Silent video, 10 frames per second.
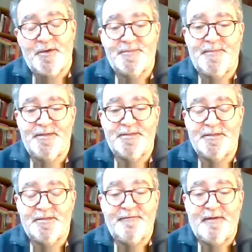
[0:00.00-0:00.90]
is business
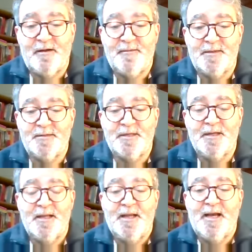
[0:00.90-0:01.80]
development.
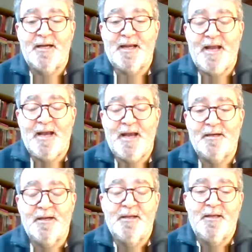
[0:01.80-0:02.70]
And again,